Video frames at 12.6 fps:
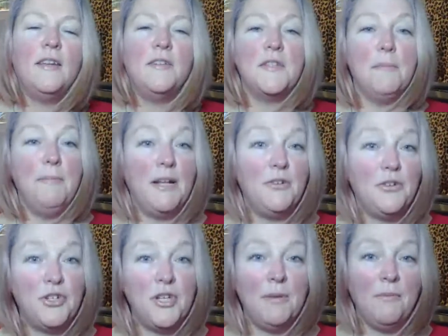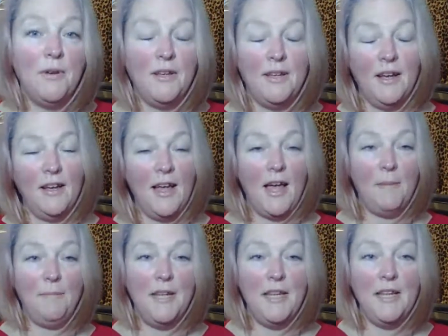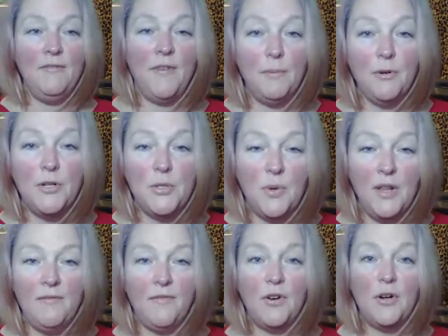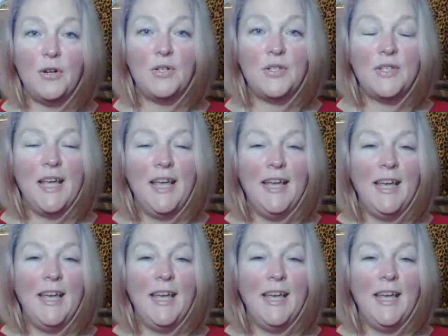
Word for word: there's a mentorship uh, happening February 21st.